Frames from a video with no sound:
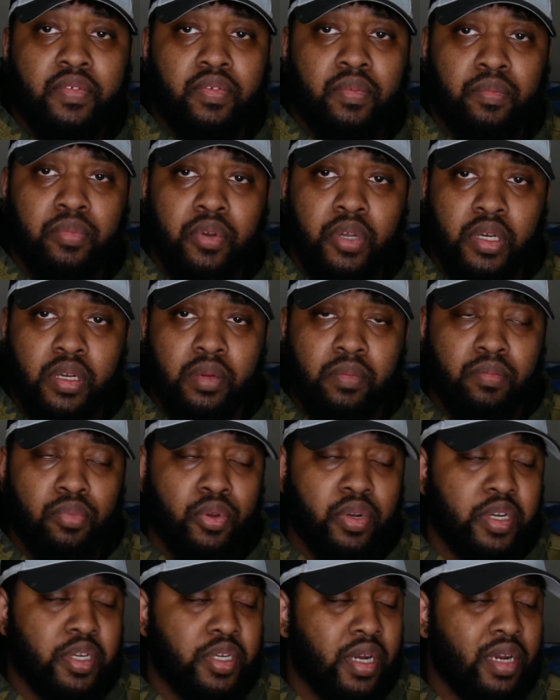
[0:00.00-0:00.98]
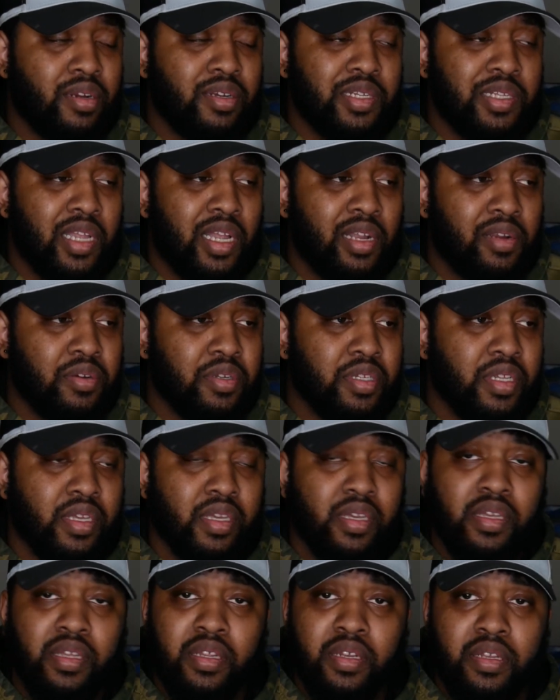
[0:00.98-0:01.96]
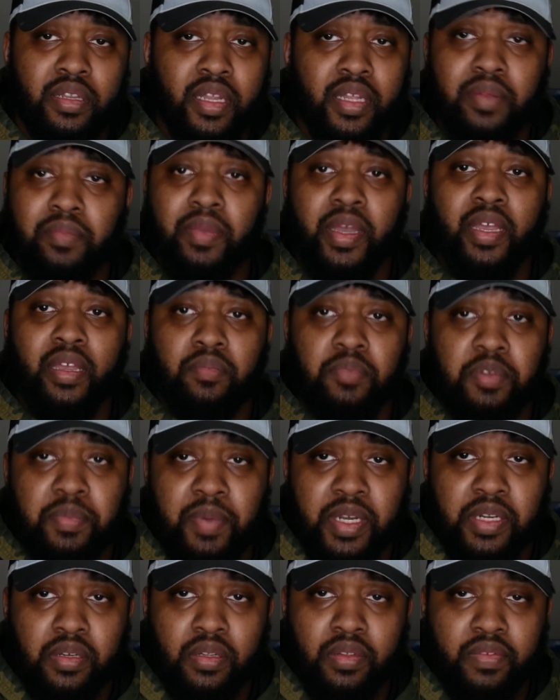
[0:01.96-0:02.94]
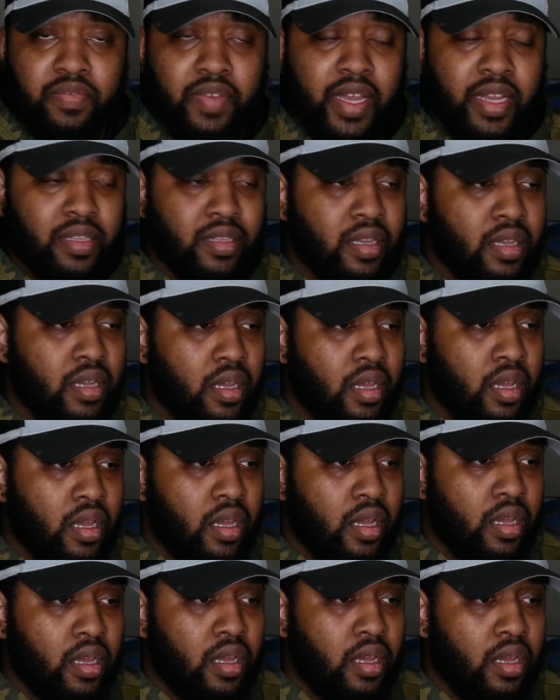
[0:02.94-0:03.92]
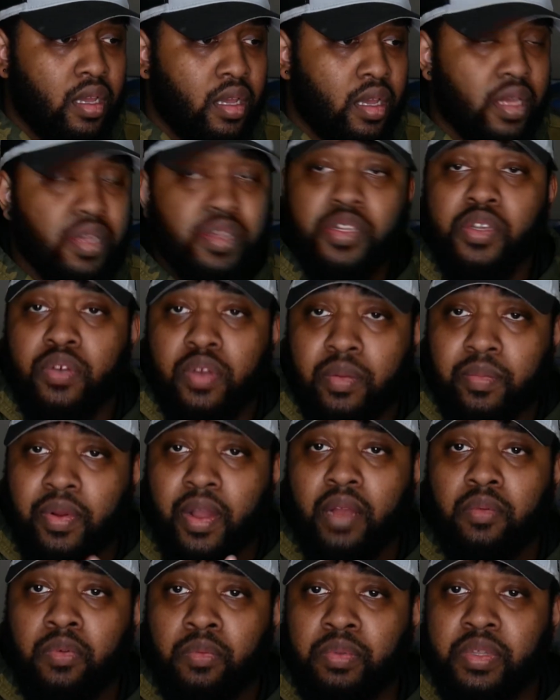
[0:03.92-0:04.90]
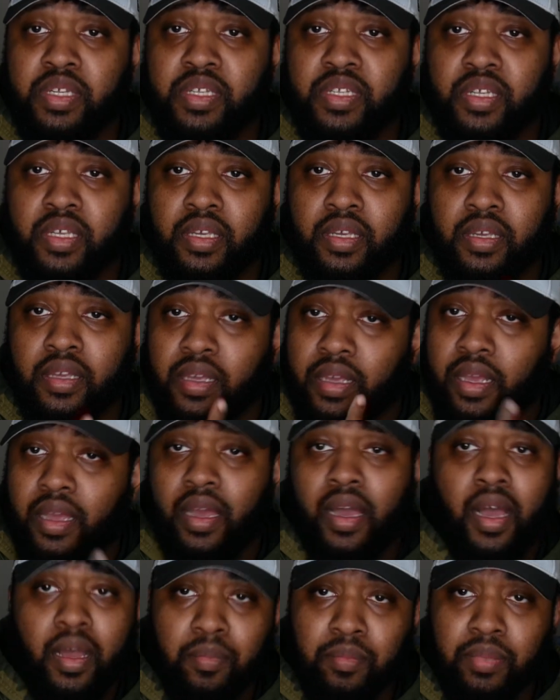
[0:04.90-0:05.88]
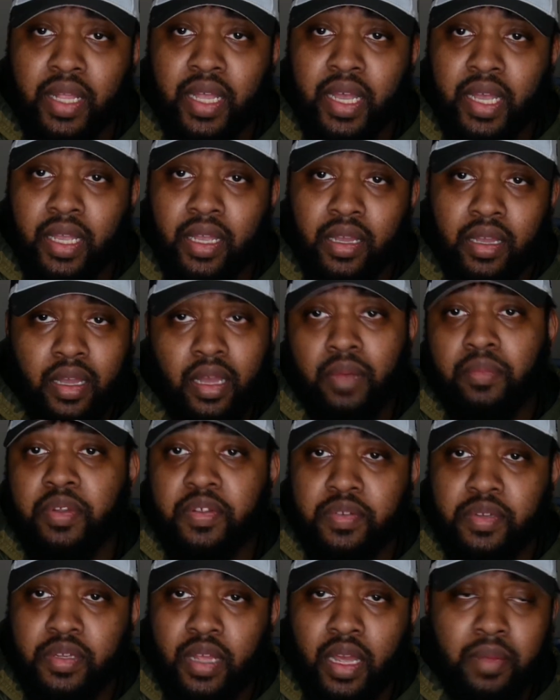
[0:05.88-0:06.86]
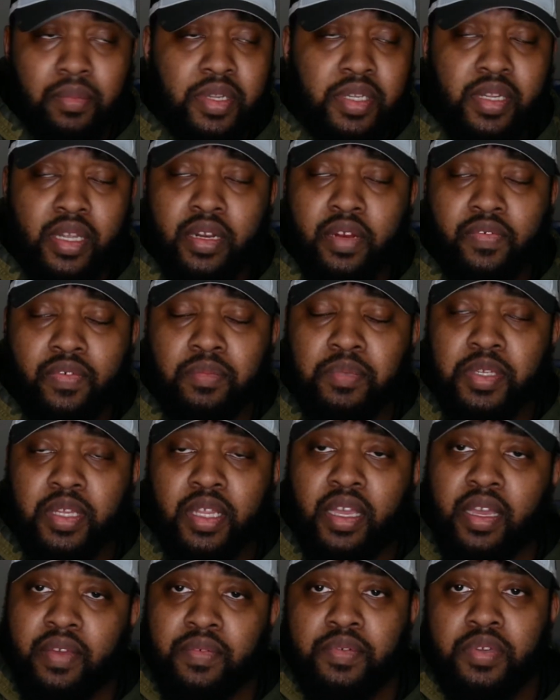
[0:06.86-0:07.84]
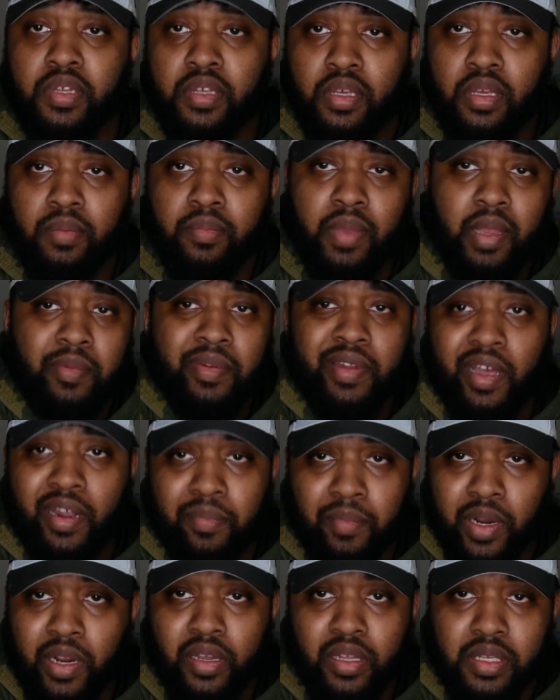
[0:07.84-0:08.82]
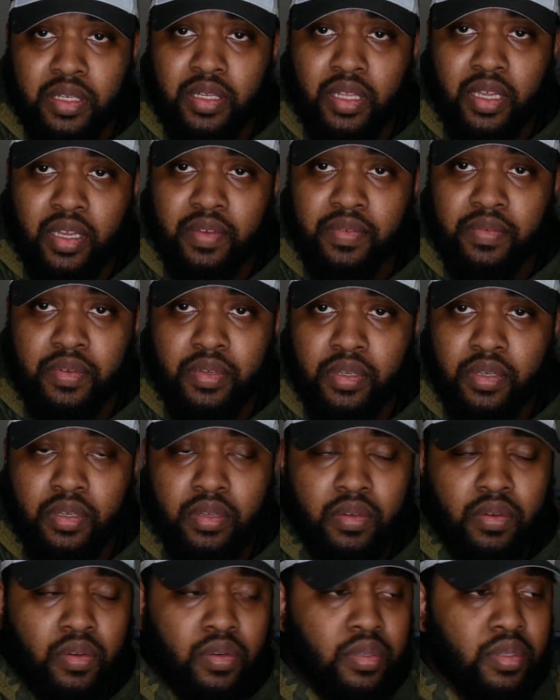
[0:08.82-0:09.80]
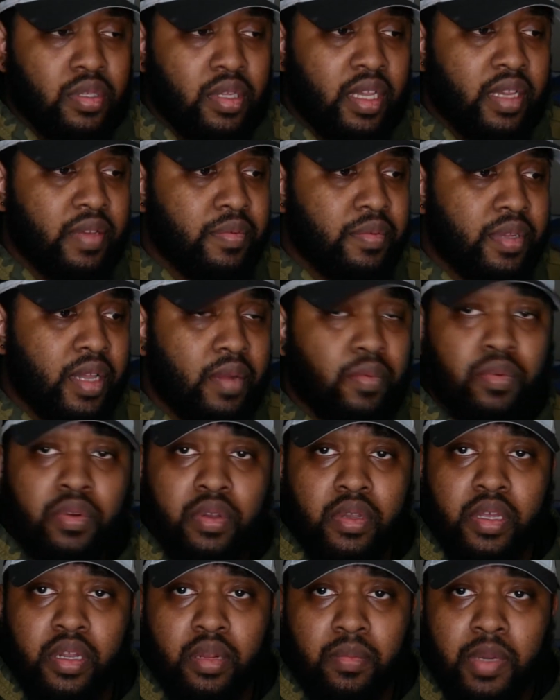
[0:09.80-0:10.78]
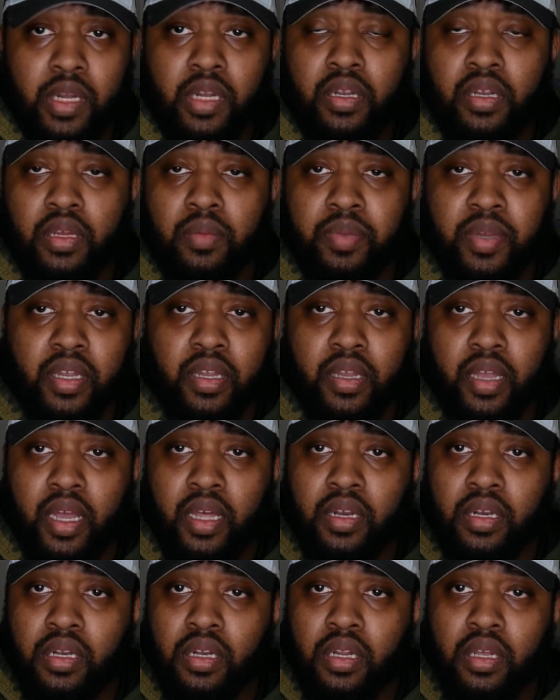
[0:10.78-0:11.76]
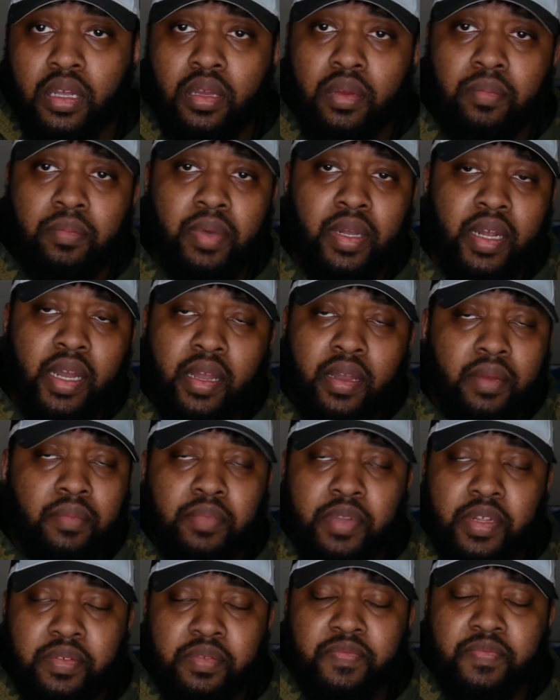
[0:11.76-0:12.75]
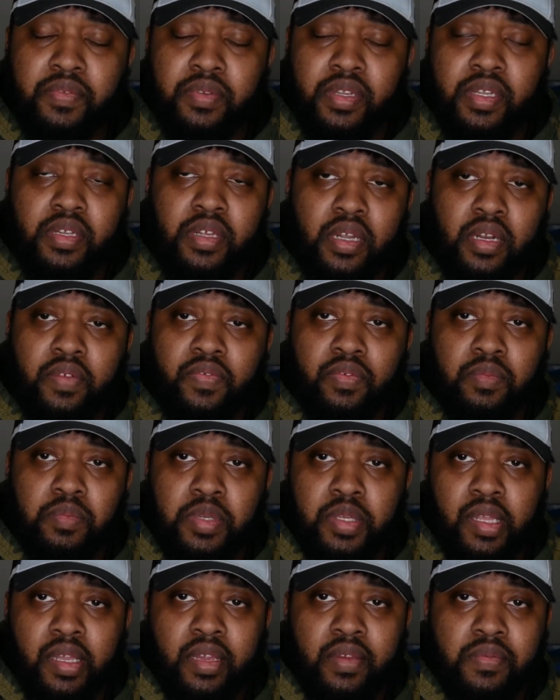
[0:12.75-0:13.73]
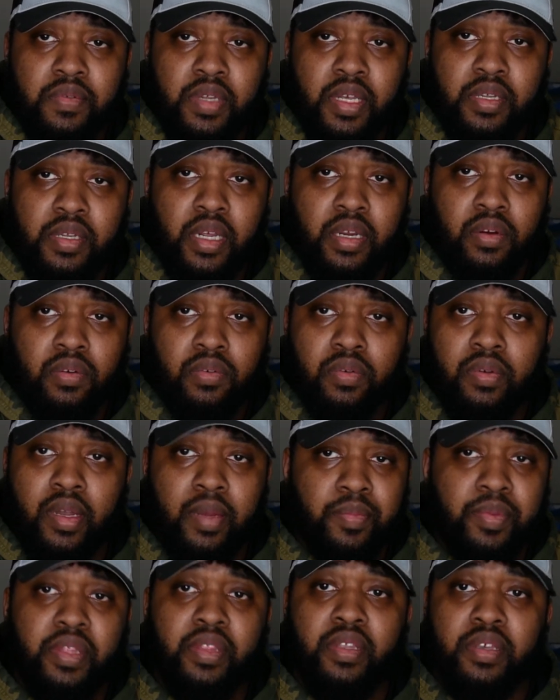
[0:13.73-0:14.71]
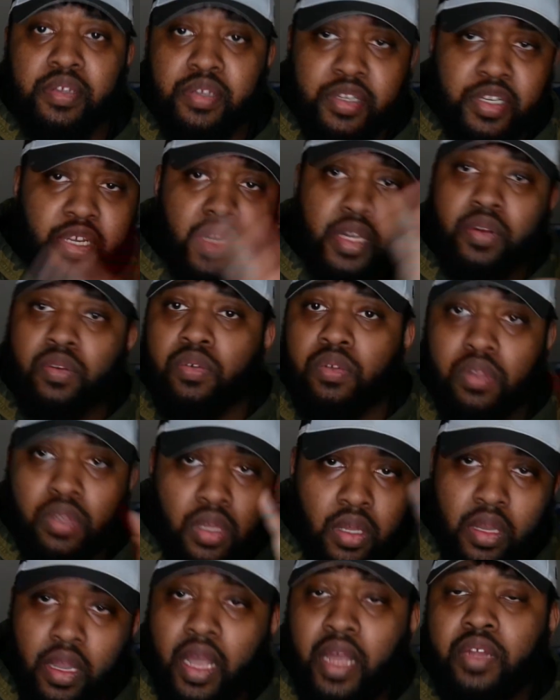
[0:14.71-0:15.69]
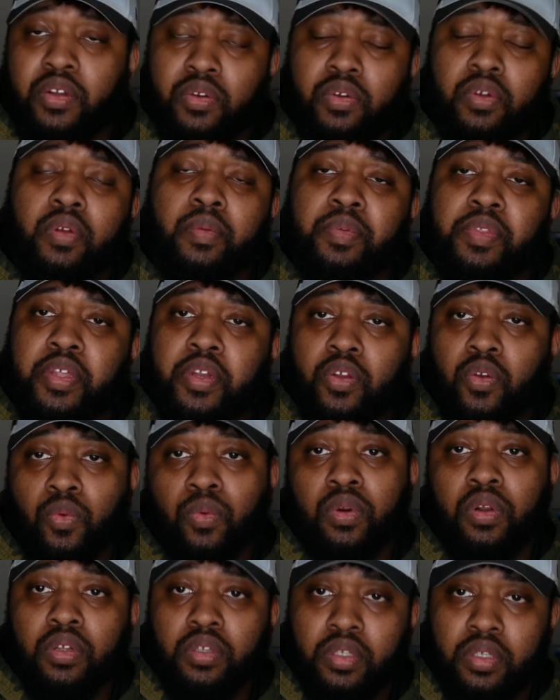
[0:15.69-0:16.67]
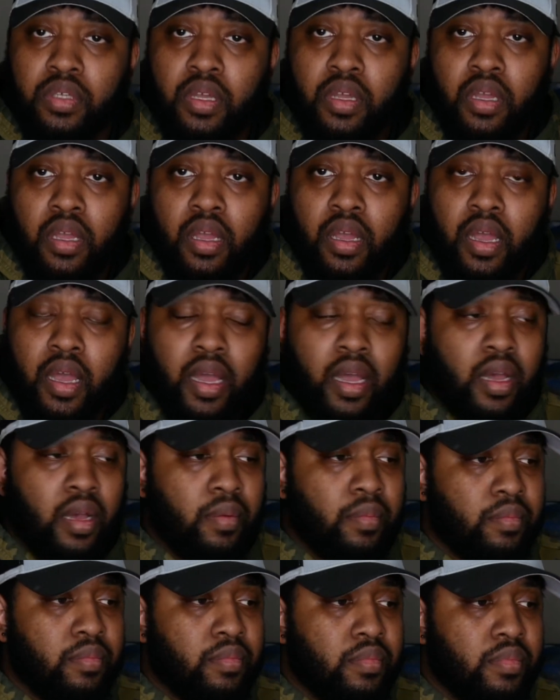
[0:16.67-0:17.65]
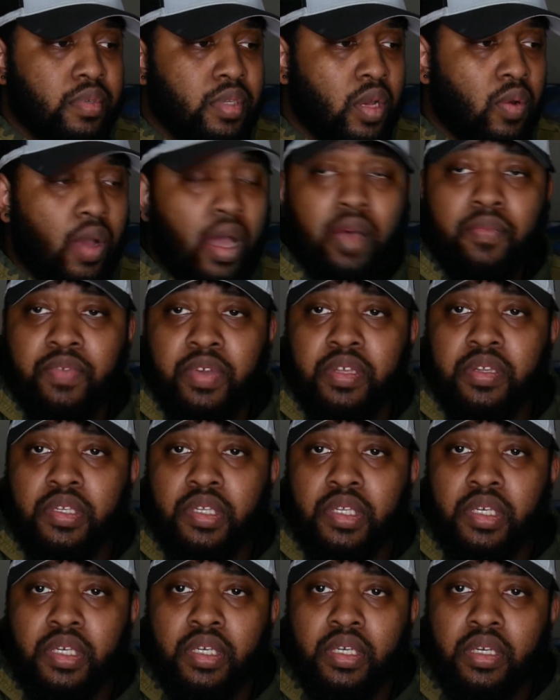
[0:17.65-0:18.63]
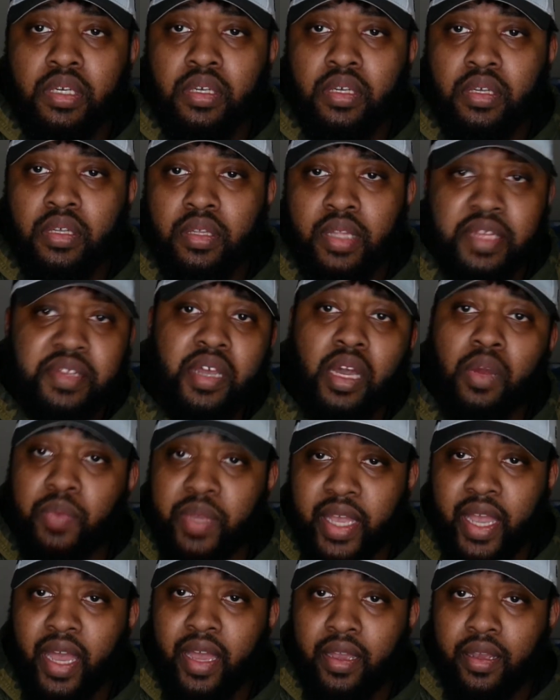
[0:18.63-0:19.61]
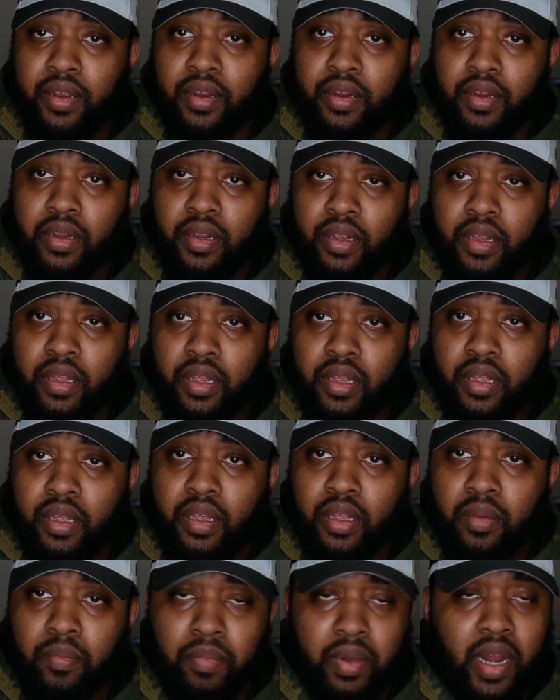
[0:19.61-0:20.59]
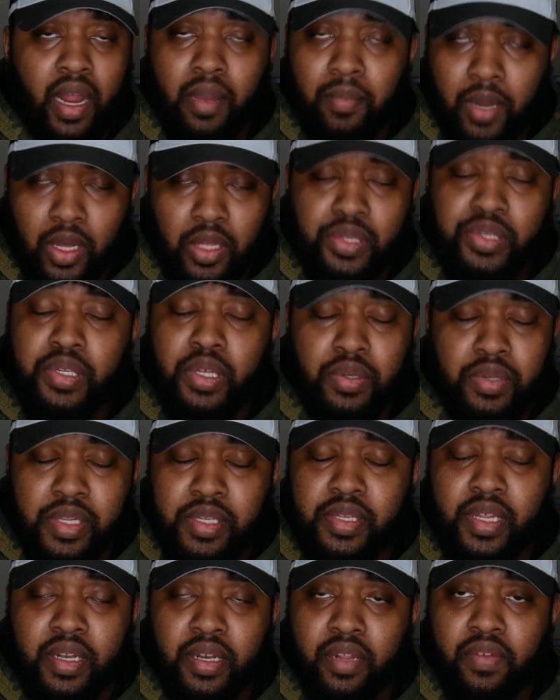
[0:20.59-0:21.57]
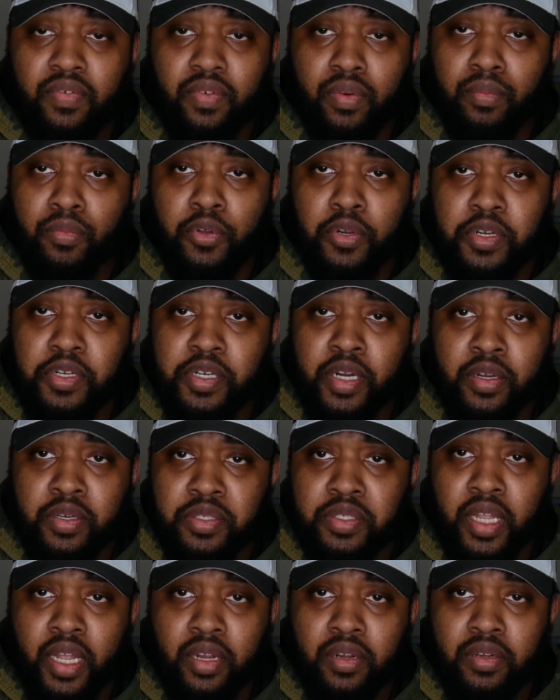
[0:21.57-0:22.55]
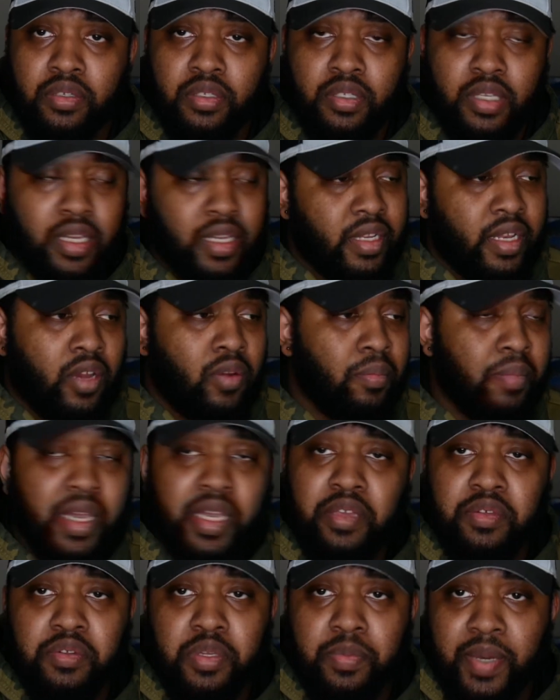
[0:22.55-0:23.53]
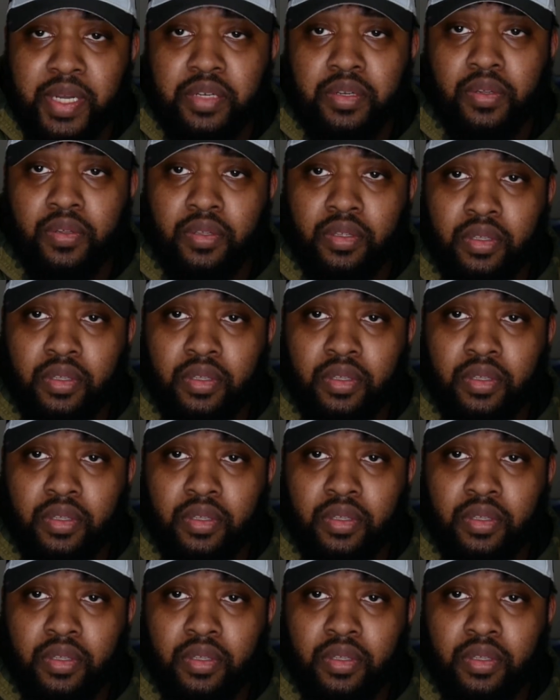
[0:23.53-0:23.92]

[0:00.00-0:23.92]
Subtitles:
from British aristocracy didn't make him special. In fact, as you can probably see, I'm black. I'm descended from slaves. Maybe not American slaves, or slaves that were in America picking cotton, but I am just descended from slaves as I grew up in I grew up in the New World. So obviously, that's how we got here. But I am also descended from British aristocracy. It don't make you special.